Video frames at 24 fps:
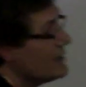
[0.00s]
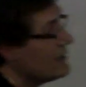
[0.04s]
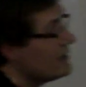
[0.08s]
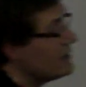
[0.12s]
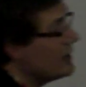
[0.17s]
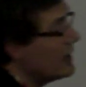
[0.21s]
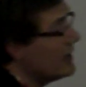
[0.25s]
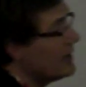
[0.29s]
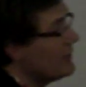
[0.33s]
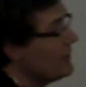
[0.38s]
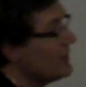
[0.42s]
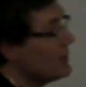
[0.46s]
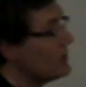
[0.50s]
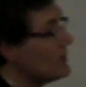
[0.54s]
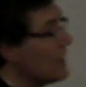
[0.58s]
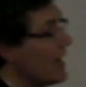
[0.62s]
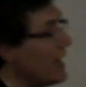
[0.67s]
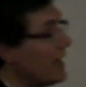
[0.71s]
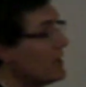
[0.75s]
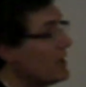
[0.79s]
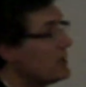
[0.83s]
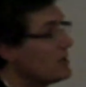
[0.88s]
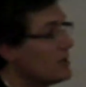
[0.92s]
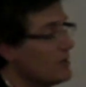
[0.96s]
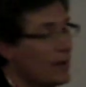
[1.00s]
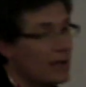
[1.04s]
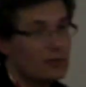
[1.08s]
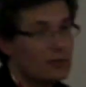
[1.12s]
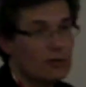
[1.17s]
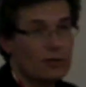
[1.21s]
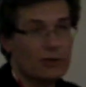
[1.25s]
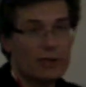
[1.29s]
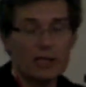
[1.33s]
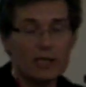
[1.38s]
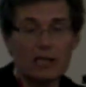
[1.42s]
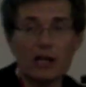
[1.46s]
he has uh, the challenge
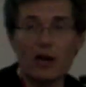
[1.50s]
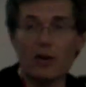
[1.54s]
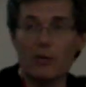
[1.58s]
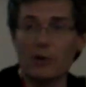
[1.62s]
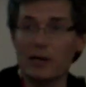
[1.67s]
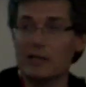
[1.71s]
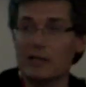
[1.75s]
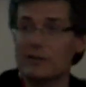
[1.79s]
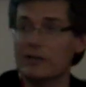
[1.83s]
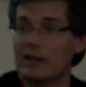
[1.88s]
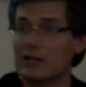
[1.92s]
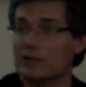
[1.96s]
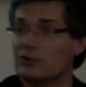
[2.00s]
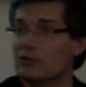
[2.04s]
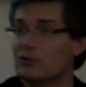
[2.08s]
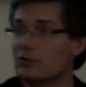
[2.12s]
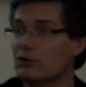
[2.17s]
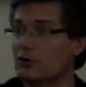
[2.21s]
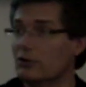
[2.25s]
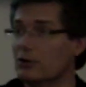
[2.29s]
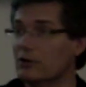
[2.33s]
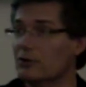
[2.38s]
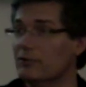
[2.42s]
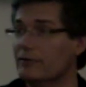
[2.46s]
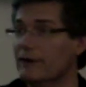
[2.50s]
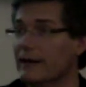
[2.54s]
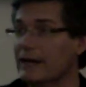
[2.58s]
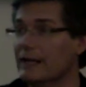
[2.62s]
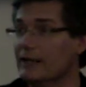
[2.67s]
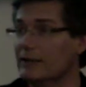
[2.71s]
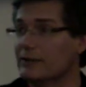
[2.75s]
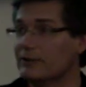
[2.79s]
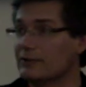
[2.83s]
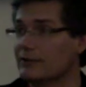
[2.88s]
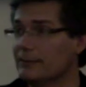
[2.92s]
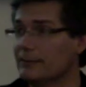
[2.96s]
to make sure that no one in that tutorial
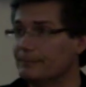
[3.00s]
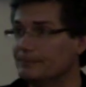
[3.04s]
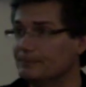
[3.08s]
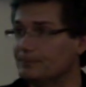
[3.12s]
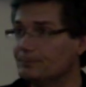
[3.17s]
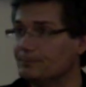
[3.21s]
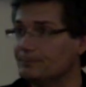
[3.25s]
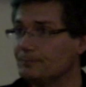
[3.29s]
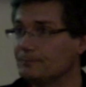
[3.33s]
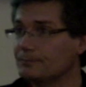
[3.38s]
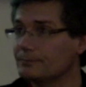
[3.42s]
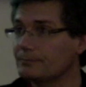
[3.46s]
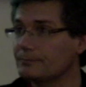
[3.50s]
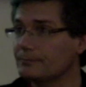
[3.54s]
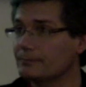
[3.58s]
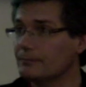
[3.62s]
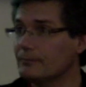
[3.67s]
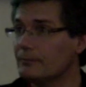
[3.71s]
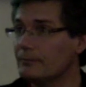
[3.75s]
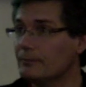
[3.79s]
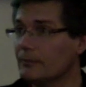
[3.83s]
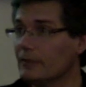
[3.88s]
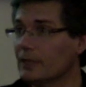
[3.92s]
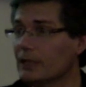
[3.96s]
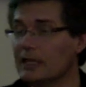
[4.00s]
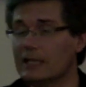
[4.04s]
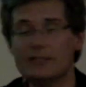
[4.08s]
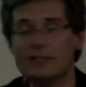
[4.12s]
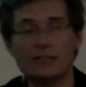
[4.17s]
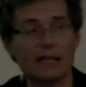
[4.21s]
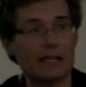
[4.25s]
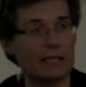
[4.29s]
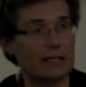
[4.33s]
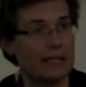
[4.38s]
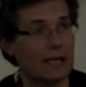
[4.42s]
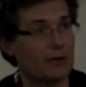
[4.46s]
fails.
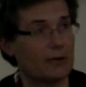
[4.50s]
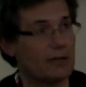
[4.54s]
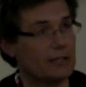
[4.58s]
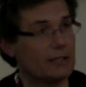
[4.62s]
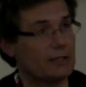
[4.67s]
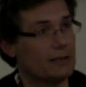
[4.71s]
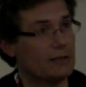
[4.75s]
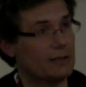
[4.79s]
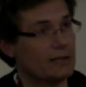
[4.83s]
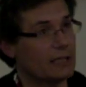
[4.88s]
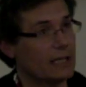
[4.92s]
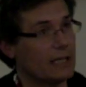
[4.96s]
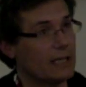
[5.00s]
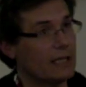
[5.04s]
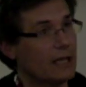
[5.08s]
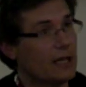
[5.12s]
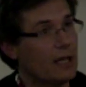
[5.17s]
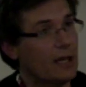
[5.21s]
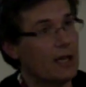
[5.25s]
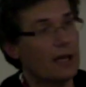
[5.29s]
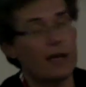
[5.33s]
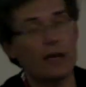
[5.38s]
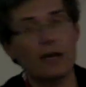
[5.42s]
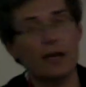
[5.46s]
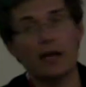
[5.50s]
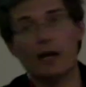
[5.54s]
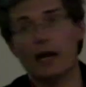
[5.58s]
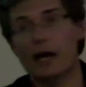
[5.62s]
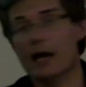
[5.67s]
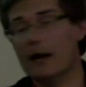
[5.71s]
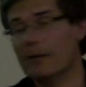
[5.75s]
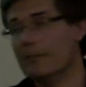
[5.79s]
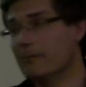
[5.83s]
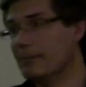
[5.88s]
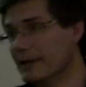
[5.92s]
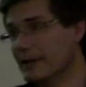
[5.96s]
And he's taking that quite seriously.
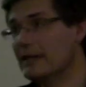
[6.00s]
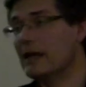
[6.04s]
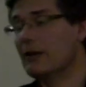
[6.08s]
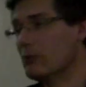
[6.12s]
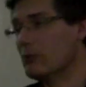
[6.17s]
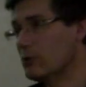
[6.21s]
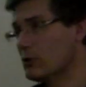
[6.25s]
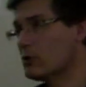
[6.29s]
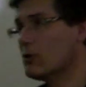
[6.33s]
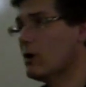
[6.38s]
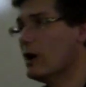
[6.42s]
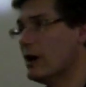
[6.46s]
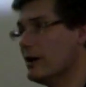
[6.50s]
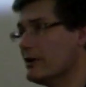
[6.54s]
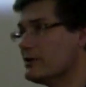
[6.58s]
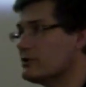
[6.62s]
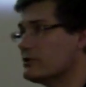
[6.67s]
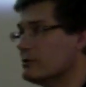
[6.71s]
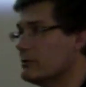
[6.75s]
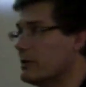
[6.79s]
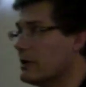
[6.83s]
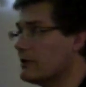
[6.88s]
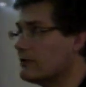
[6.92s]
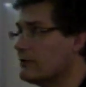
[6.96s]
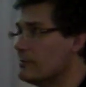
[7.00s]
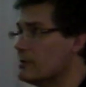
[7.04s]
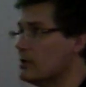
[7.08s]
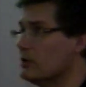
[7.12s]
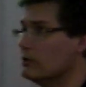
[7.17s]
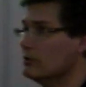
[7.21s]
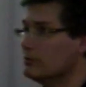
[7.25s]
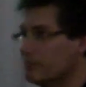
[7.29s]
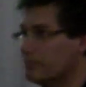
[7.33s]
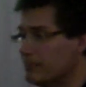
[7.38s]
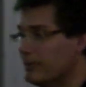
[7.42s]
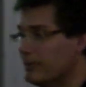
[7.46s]
Uh, but that will require extra work from